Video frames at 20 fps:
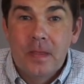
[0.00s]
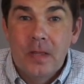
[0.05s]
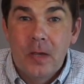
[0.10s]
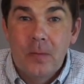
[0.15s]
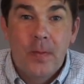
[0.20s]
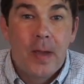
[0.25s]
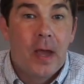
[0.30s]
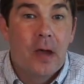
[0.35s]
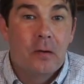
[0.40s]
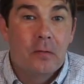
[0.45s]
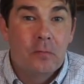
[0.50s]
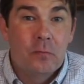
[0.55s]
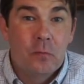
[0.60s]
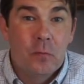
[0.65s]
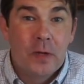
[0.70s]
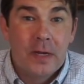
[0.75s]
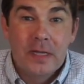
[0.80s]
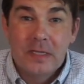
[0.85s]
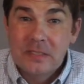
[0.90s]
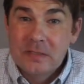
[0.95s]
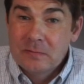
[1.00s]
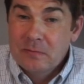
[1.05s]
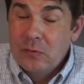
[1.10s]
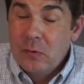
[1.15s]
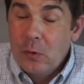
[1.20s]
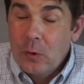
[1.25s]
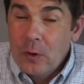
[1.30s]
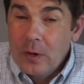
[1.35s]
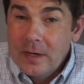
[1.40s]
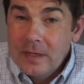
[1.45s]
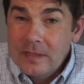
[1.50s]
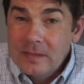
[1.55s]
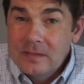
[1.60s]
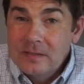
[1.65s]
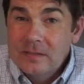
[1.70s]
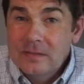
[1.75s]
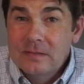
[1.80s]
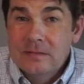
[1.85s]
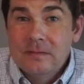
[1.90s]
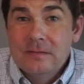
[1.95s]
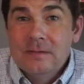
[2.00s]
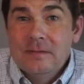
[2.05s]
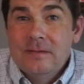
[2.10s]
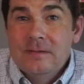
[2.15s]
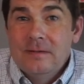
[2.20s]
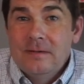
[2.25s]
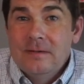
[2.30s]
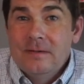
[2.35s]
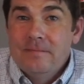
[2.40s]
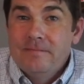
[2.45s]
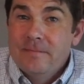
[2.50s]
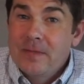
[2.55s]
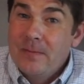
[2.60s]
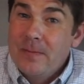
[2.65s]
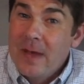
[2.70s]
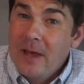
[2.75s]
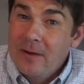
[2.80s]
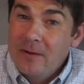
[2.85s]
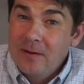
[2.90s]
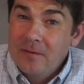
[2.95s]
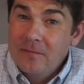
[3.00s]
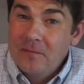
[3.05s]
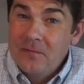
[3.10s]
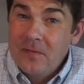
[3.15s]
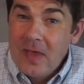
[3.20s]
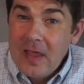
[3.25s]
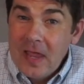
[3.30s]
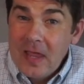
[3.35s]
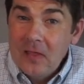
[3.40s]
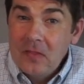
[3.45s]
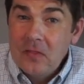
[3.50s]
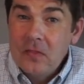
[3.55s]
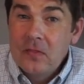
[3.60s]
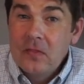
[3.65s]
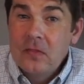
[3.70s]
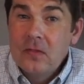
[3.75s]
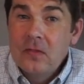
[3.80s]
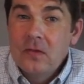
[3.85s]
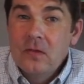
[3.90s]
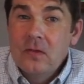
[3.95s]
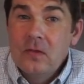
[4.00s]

about what is important, about our faith.